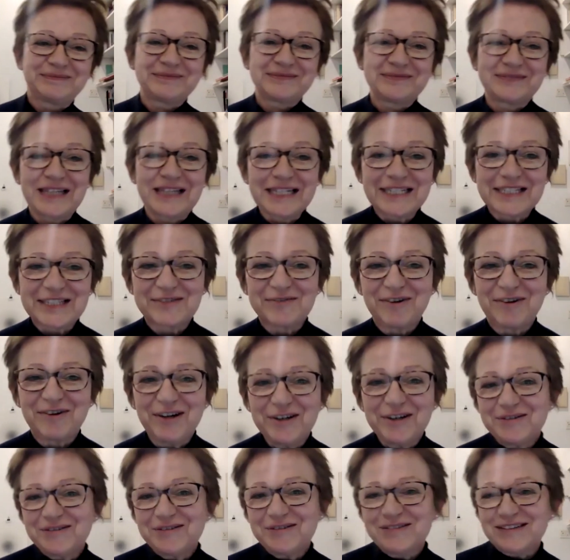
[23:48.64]
Thanks,
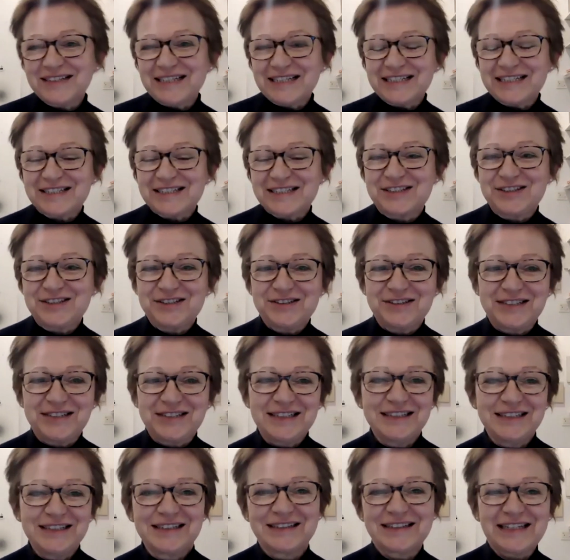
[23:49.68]
Ro. Thanks,
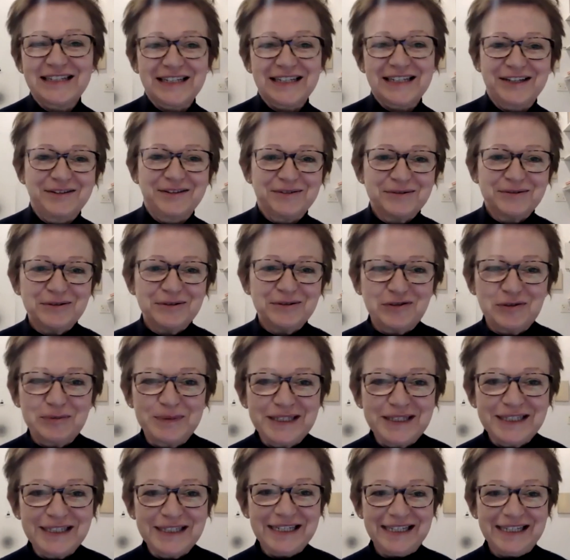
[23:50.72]
Judy. Thank you all for
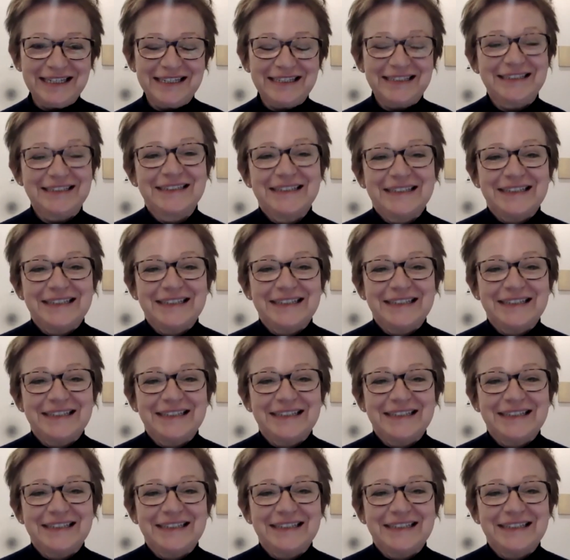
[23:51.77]
being here.